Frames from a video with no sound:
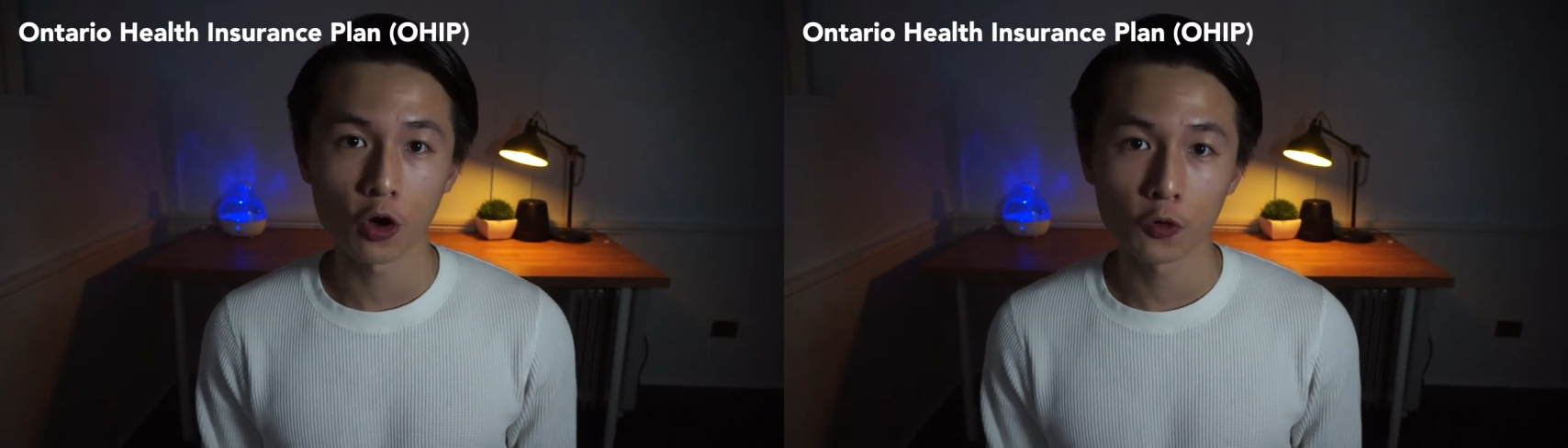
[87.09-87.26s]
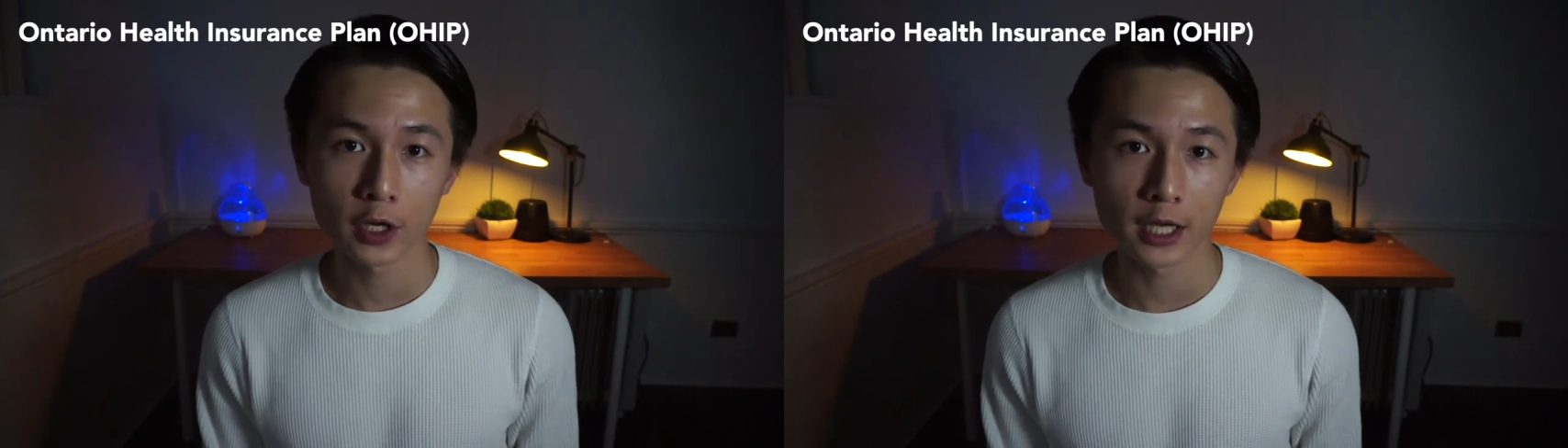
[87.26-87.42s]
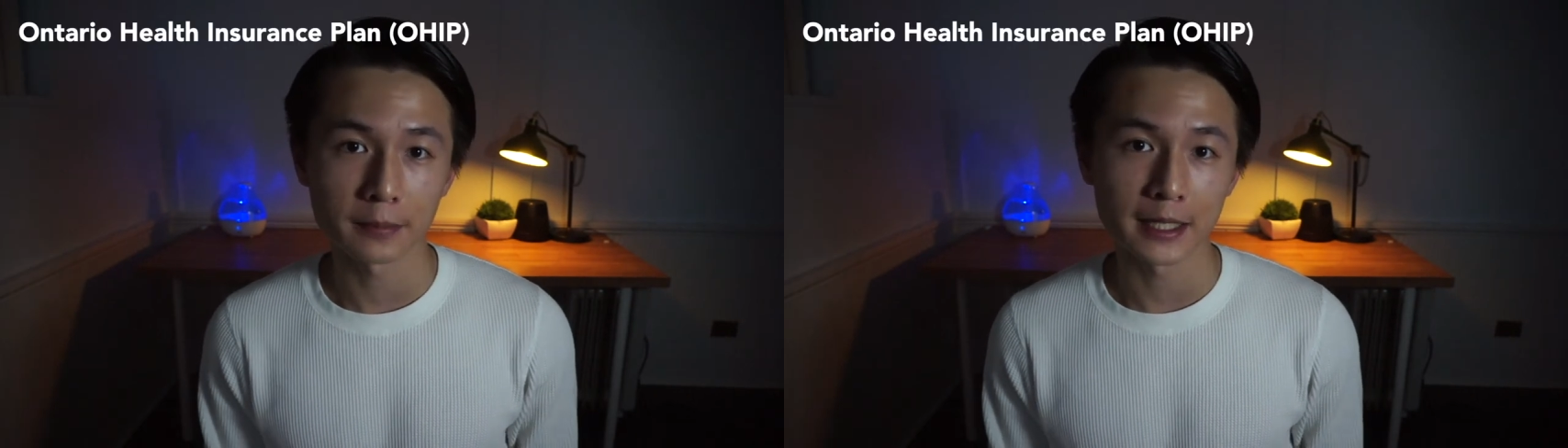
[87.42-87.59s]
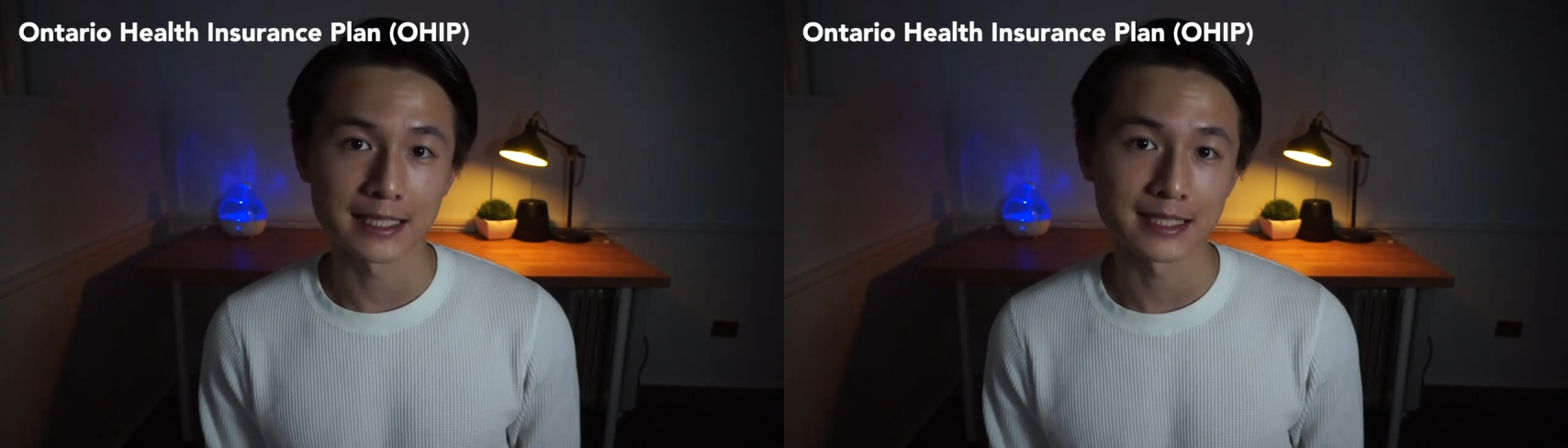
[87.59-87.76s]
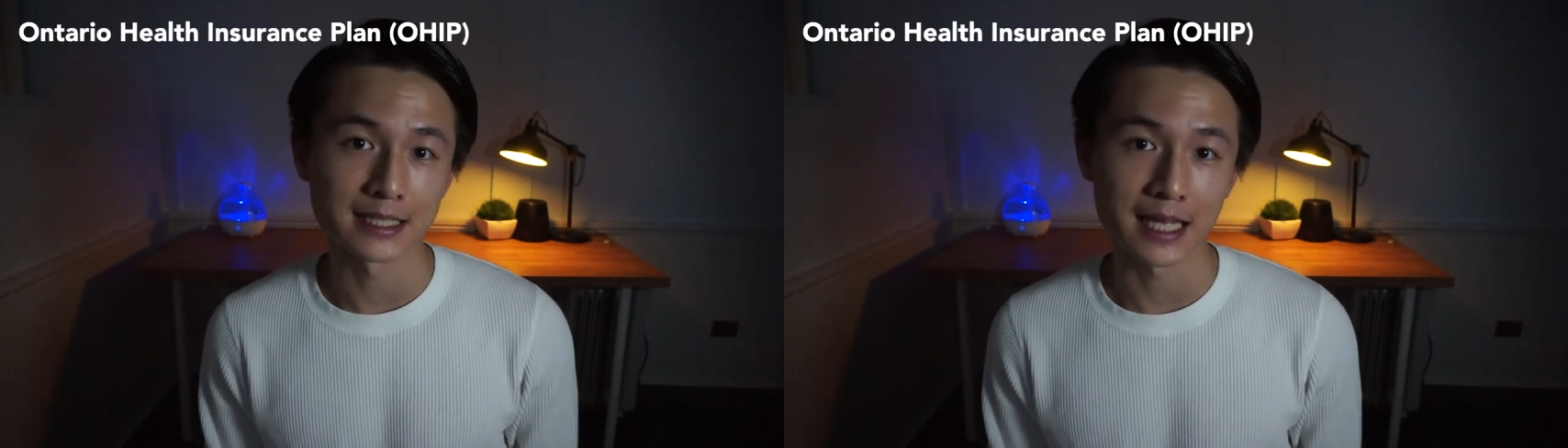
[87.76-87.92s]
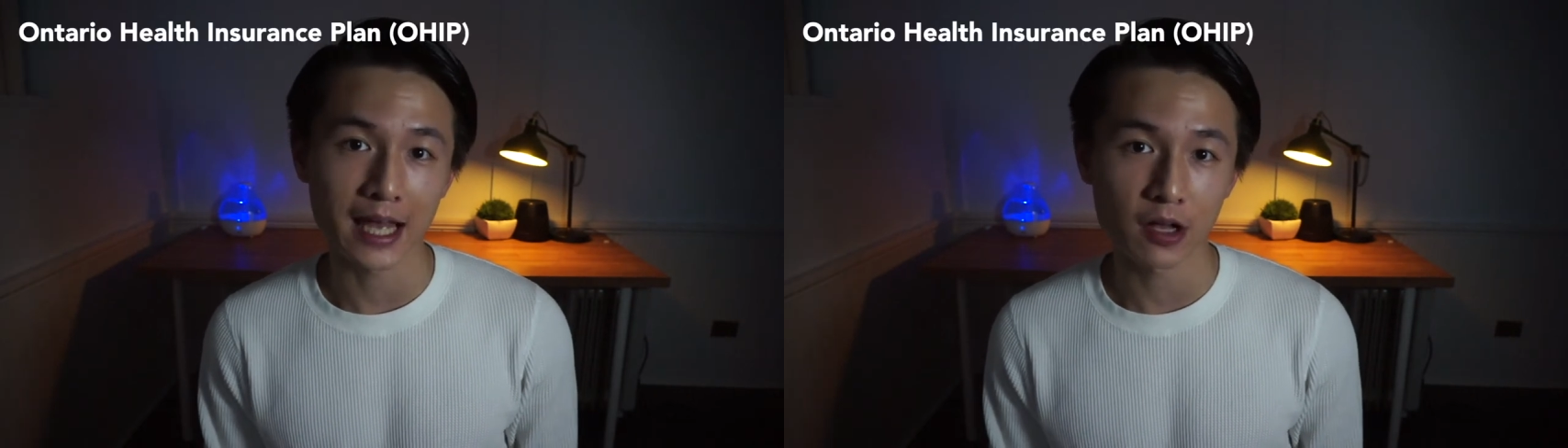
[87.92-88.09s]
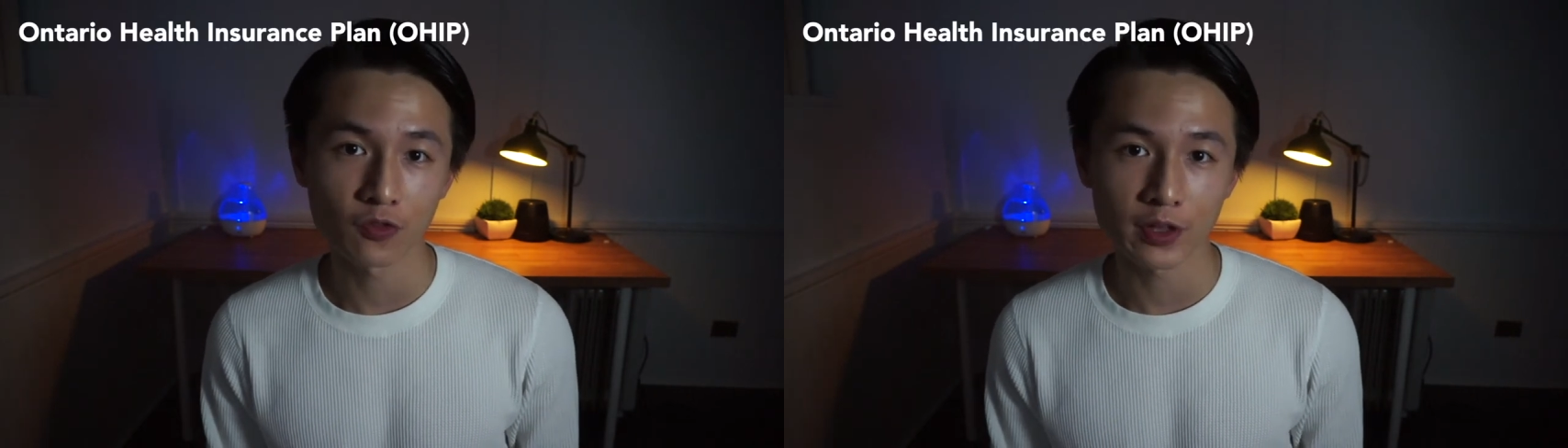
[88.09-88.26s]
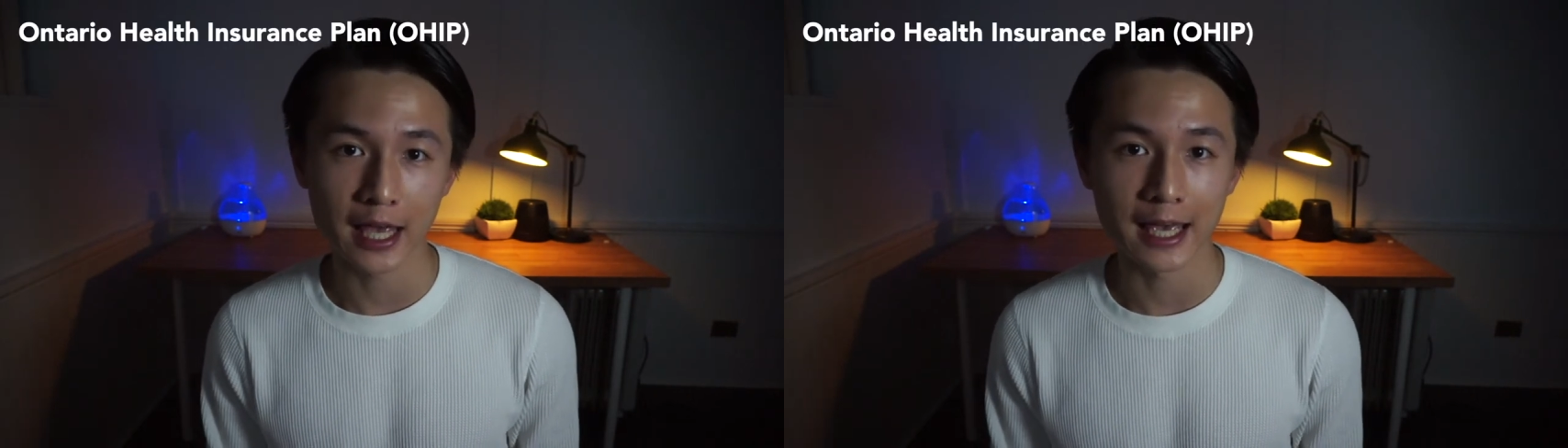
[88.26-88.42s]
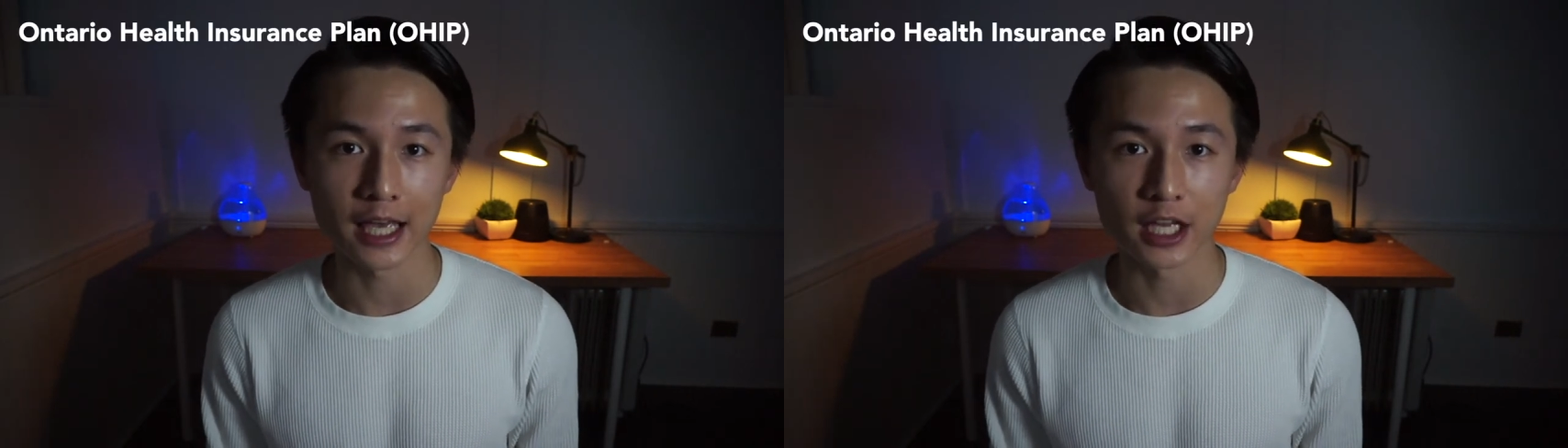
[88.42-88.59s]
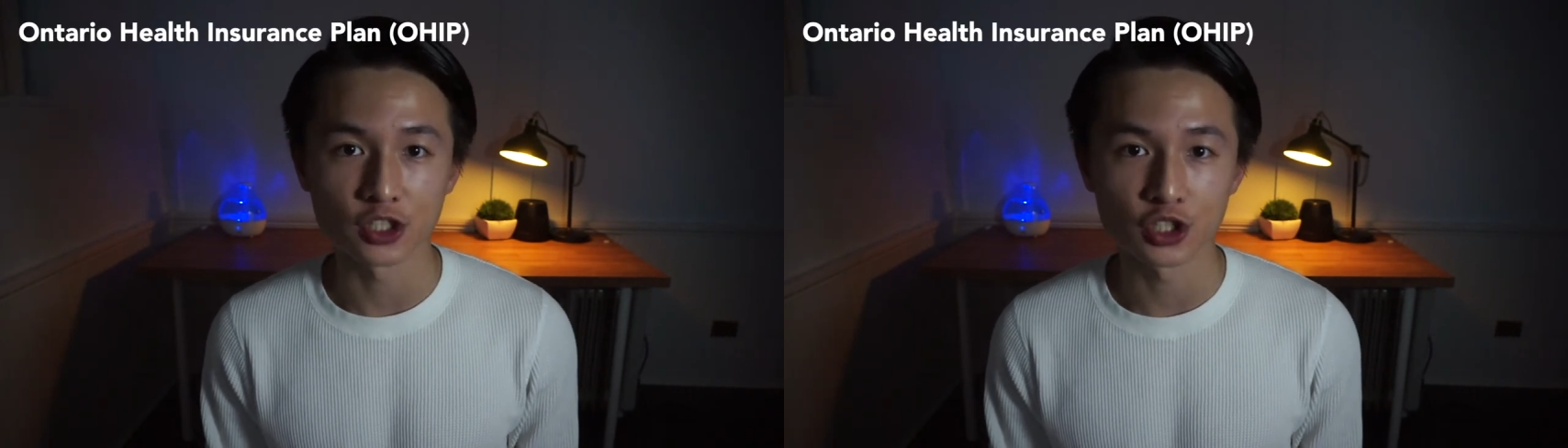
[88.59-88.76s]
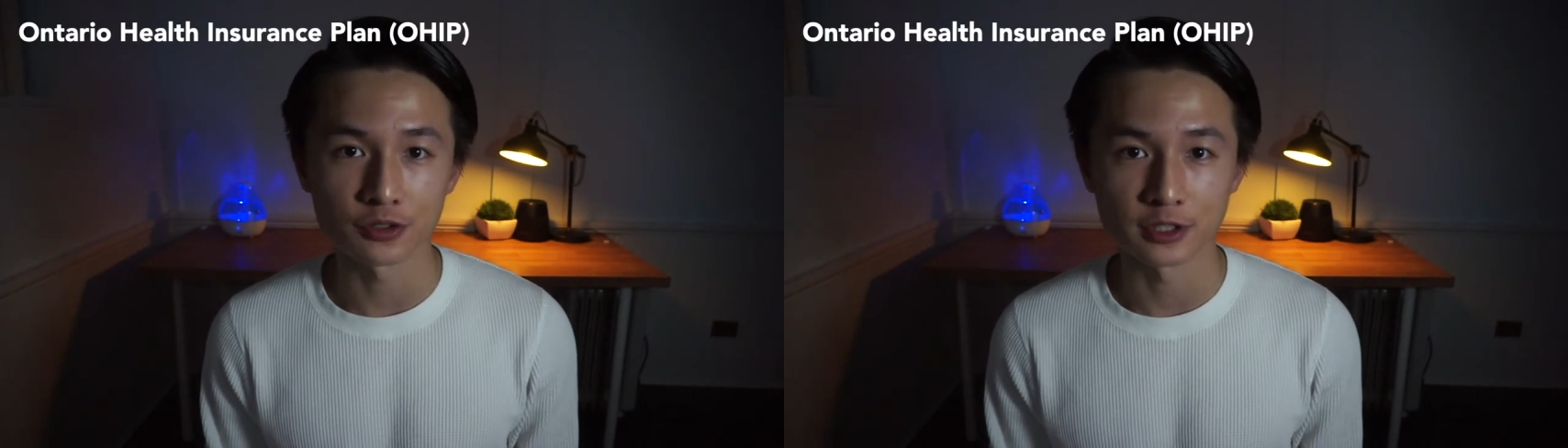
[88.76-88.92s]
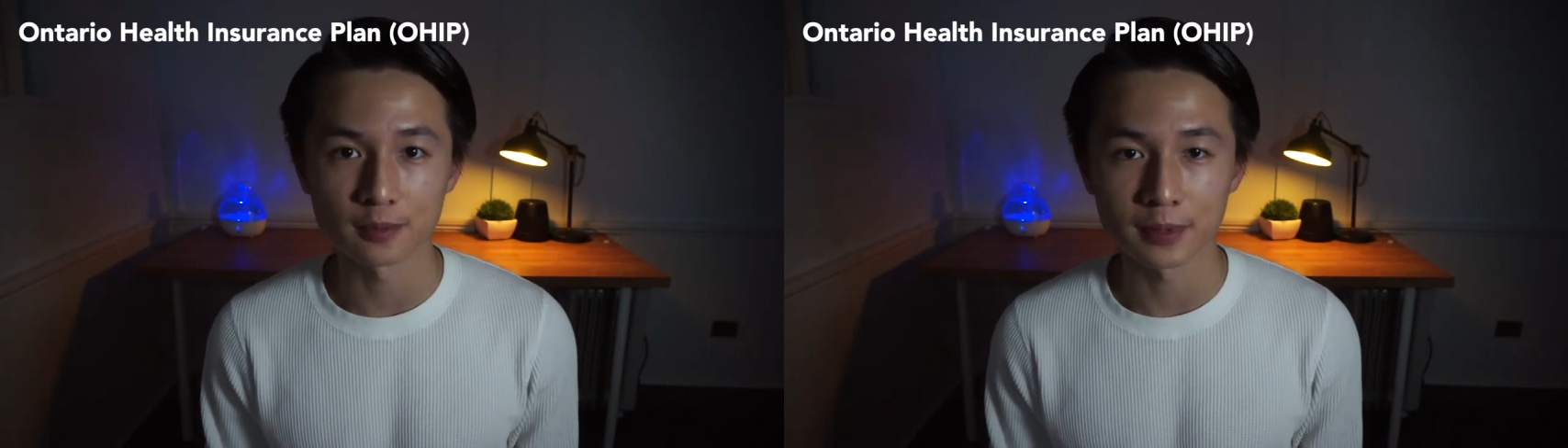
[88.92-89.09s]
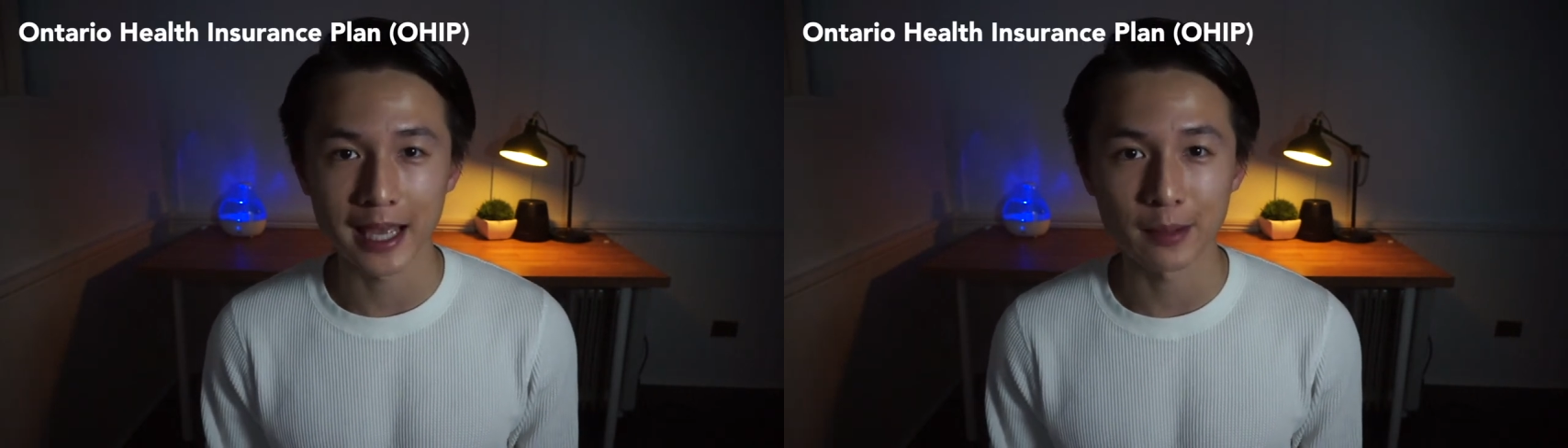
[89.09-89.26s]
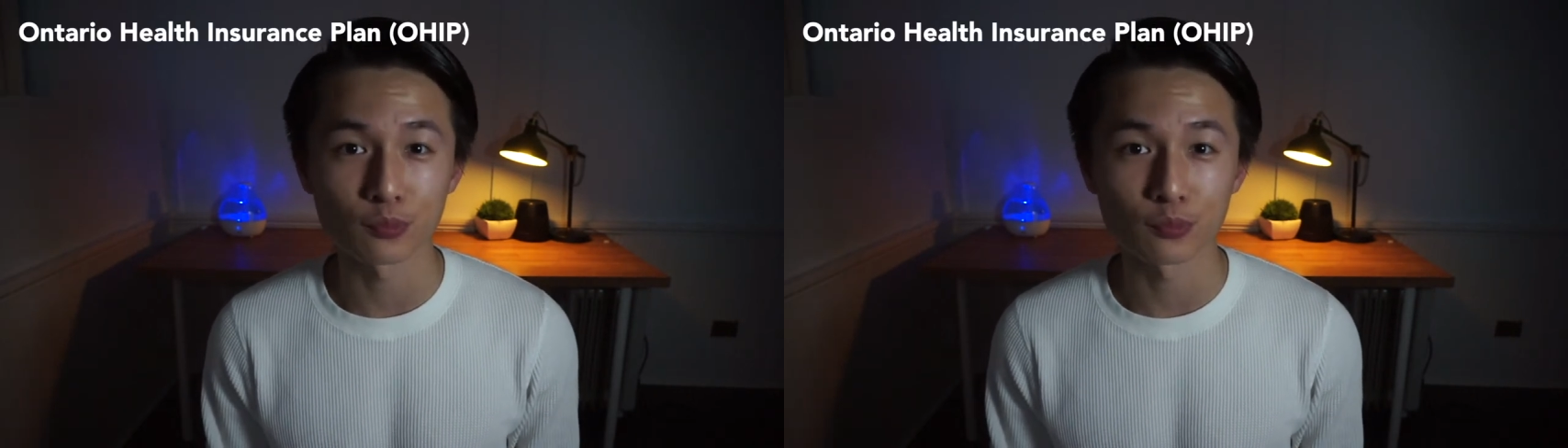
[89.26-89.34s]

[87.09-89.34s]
OHIP is the healthcare insurance plan